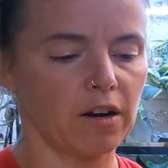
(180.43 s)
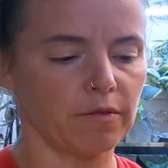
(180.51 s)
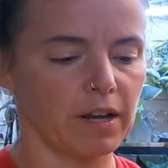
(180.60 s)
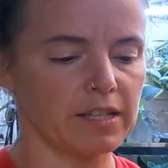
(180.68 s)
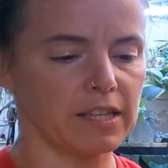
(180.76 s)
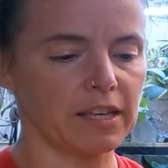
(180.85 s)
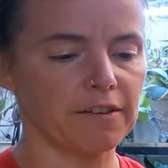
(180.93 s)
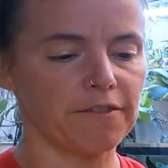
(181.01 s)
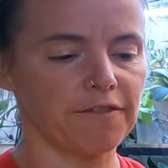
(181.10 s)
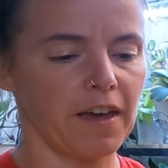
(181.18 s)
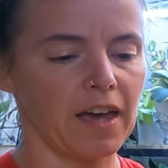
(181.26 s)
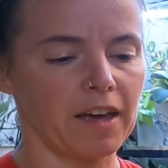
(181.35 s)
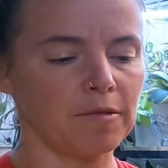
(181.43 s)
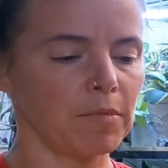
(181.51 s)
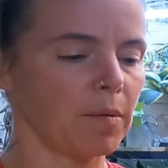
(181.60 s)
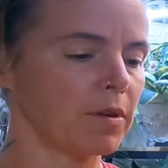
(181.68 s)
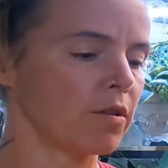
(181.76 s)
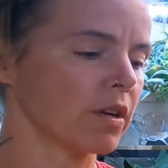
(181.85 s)
a wrestling fan,
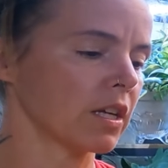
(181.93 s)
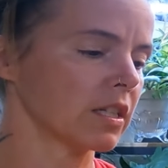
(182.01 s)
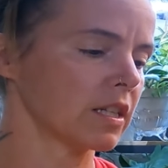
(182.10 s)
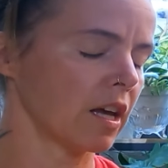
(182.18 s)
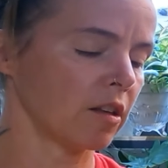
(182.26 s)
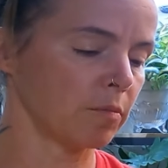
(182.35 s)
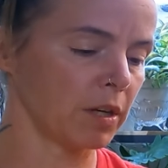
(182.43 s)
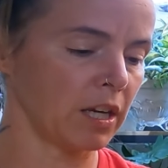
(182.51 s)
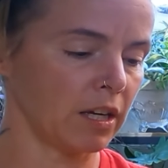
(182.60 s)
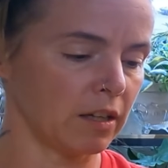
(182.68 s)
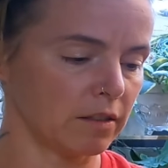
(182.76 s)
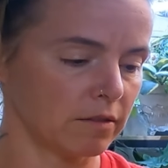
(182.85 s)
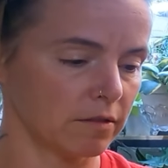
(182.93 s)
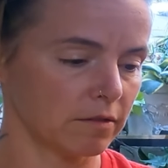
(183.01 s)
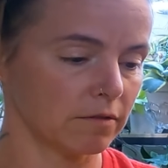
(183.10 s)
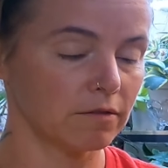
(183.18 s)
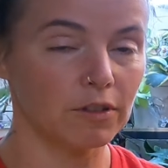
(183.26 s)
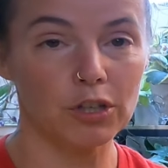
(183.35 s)
maybe you can tell me
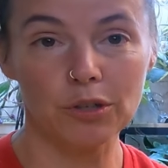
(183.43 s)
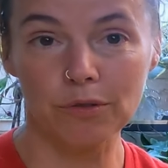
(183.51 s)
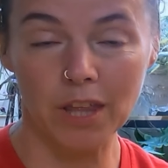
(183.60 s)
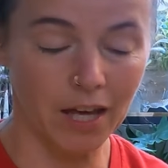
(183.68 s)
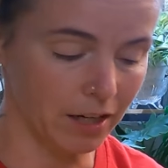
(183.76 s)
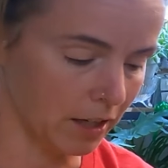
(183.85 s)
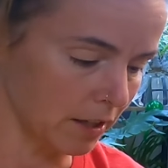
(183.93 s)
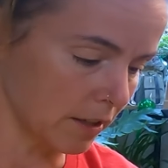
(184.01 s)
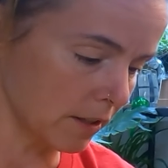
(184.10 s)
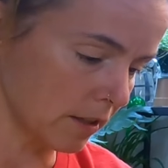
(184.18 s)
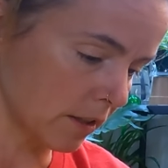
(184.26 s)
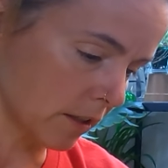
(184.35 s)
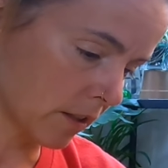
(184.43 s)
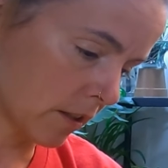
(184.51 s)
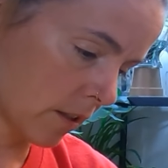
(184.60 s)
who that is.